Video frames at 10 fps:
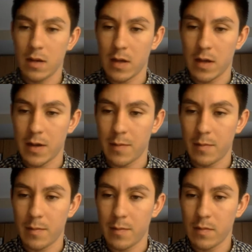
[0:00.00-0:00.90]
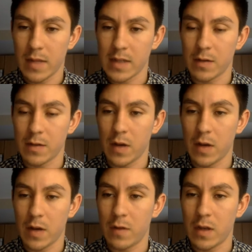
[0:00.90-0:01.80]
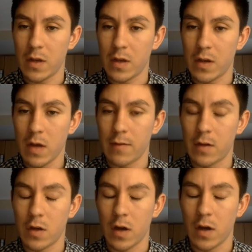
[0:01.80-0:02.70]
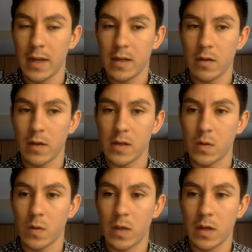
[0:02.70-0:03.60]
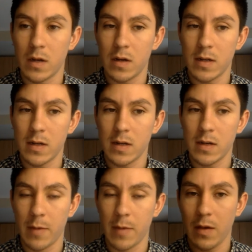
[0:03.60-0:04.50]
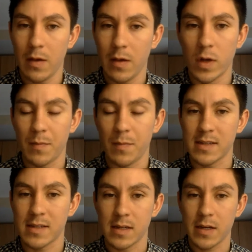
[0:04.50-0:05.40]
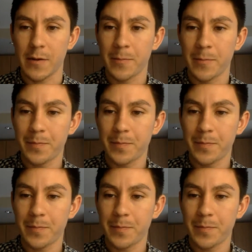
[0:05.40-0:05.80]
Um, that's a great video. I've got it. Okay, so here, tell me what makes sense here.